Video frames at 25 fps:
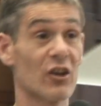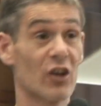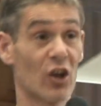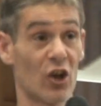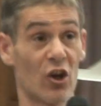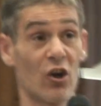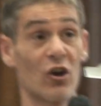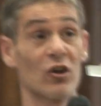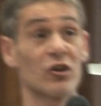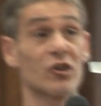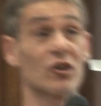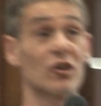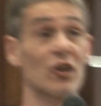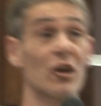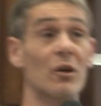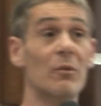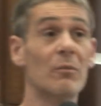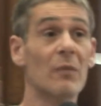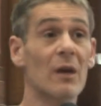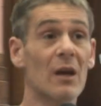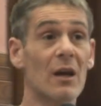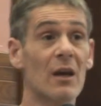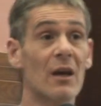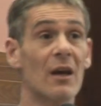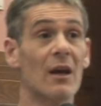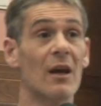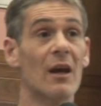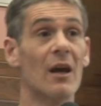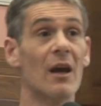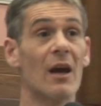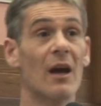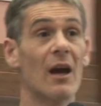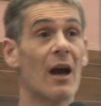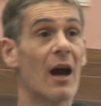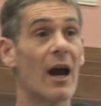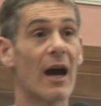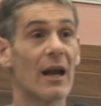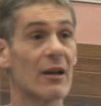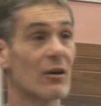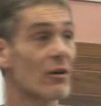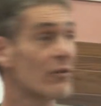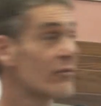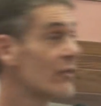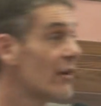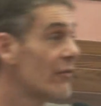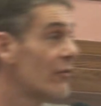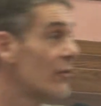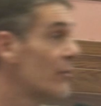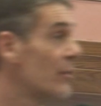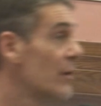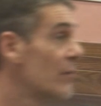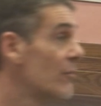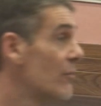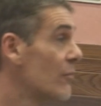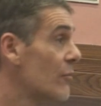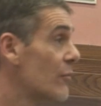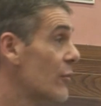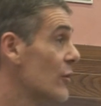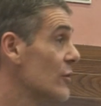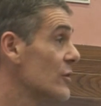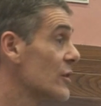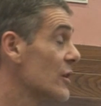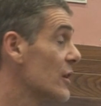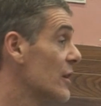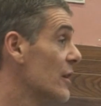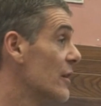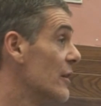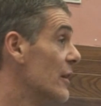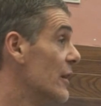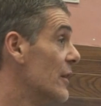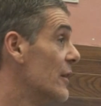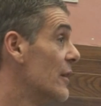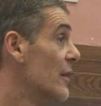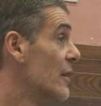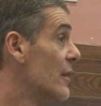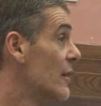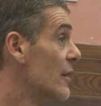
the costume, and I've never been prosecuted.